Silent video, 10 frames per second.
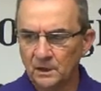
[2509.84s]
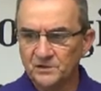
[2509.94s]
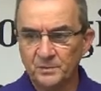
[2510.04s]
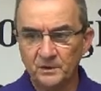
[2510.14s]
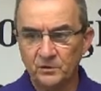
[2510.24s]

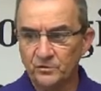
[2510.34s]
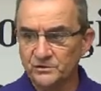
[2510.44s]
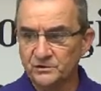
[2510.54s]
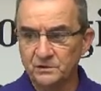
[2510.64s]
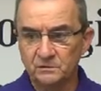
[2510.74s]
he's been a
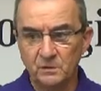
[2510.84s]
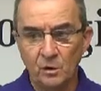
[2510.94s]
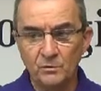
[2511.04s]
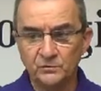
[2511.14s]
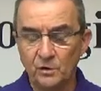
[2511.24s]
Christian
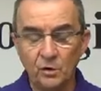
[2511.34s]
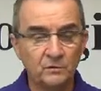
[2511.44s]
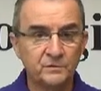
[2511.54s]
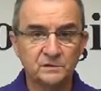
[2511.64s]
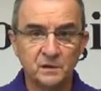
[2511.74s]
almost
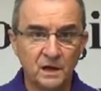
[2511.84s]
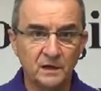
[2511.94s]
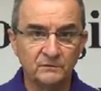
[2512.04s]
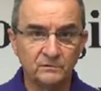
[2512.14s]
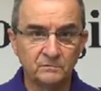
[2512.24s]
all of his
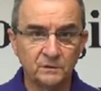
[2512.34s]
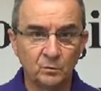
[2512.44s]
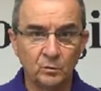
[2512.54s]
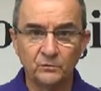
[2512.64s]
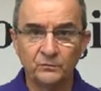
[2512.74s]
life. Been
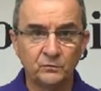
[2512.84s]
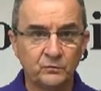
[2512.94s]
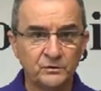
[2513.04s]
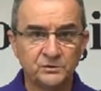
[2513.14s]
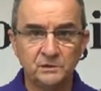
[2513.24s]
a wonderful
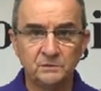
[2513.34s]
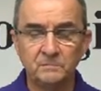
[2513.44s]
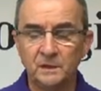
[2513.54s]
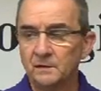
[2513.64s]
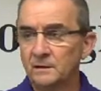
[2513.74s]

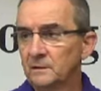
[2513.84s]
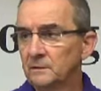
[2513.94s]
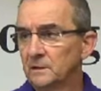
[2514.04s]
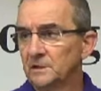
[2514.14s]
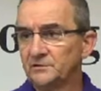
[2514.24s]
Christian,
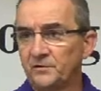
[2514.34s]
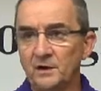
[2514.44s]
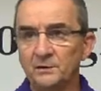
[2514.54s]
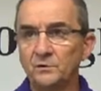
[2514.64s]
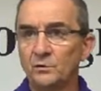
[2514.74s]
has
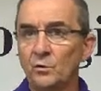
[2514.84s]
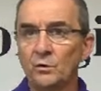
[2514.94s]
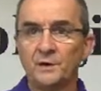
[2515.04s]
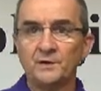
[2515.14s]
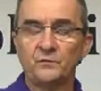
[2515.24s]
followed the
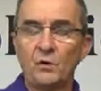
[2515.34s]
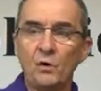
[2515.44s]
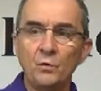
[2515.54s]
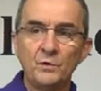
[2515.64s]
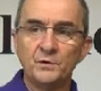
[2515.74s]
Lord, has
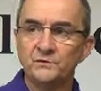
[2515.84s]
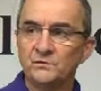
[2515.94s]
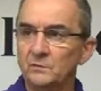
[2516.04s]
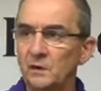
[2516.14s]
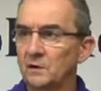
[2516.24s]

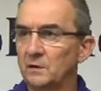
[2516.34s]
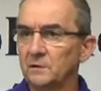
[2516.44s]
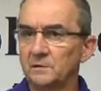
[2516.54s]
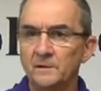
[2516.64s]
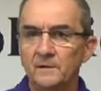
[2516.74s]
always
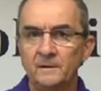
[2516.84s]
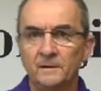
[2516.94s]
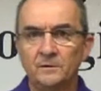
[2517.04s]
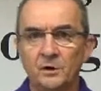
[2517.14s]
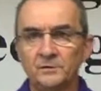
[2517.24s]
uh,
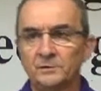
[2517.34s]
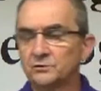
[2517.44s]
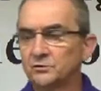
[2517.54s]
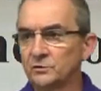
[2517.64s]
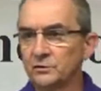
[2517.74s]
gone to
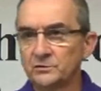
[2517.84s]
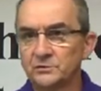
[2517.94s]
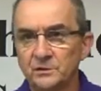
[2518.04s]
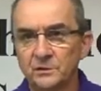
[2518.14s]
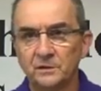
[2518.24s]

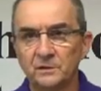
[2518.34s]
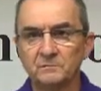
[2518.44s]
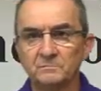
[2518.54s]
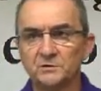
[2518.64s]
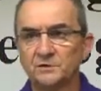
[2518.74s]
church,
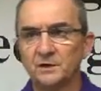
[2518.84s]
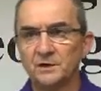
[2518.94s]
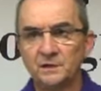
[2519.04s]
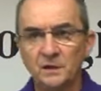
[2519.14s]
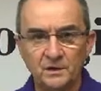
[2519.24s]
uh,
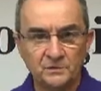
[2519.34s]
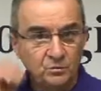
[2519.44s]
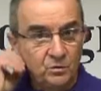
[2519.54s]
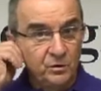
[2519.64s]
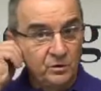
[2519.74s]
studied God's
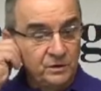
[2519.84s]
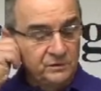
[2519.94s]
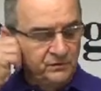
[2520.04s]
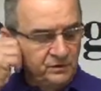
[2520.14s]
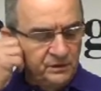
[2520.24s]
Word.
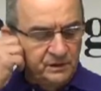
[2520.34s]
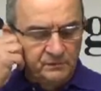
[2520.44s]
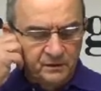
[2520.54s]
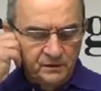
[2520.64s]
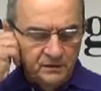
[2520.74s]
He's
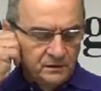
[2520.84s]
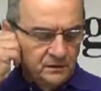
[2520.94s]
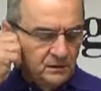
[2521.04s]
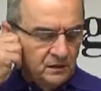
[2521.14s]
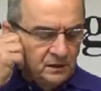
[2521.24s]
very
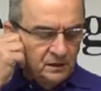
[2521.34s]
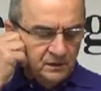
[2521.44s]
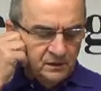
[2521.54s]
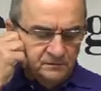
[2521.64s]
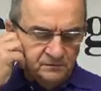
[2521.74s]

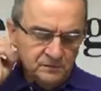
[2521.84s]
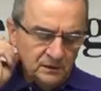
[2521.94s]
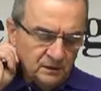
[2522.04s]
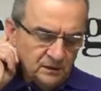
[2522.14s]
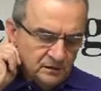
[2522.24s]
um,
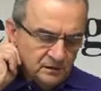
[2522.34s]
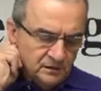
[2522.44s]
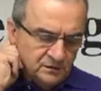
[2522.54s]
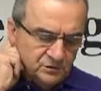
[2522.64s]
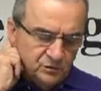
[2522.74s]
uh,
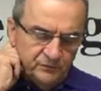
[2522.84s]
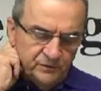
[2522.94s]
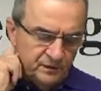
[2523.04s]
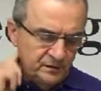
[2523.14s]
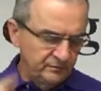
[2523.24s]

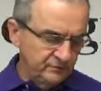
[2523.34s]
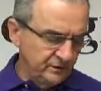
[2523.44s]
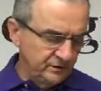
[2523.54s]
conservative,